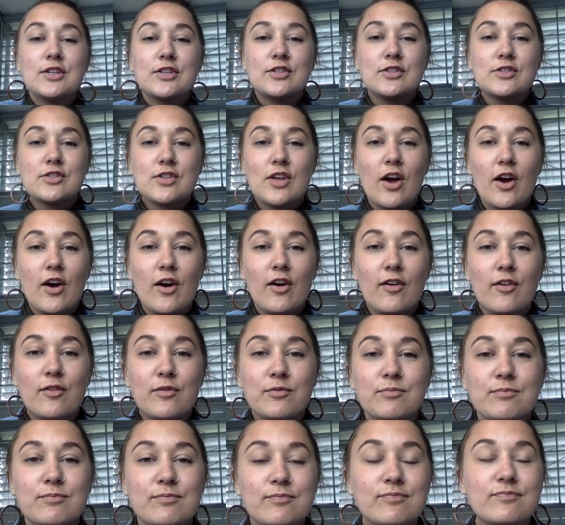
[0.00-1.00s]
So
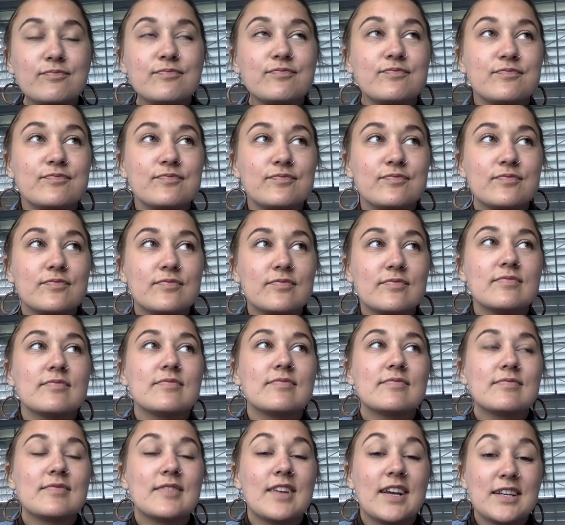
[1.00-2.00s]

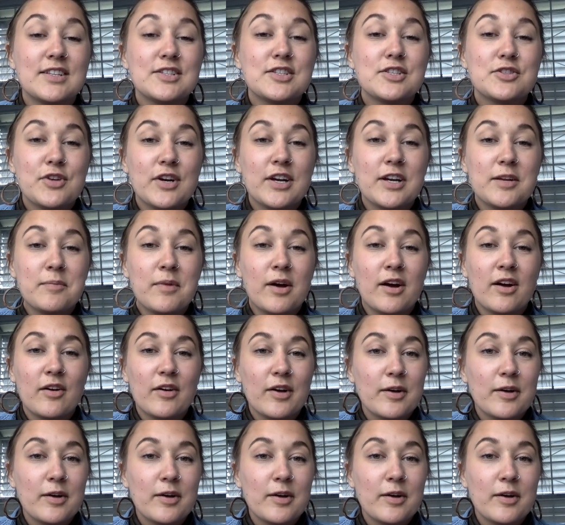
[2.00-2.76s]
that's a trade embargo.